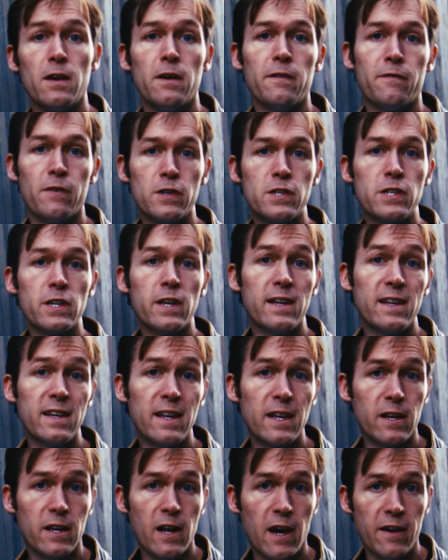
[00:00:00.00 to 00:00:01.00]
First, you're going to need
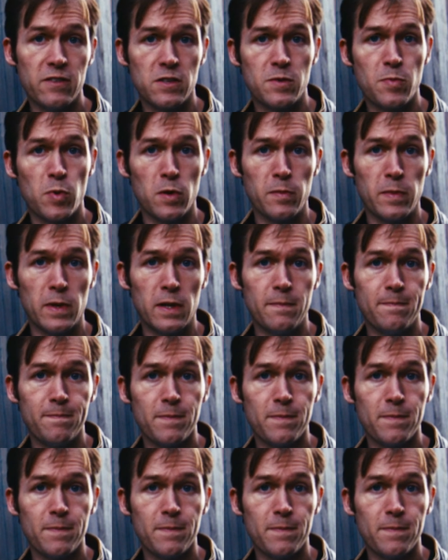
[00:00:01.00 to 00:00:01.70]
a novice permit.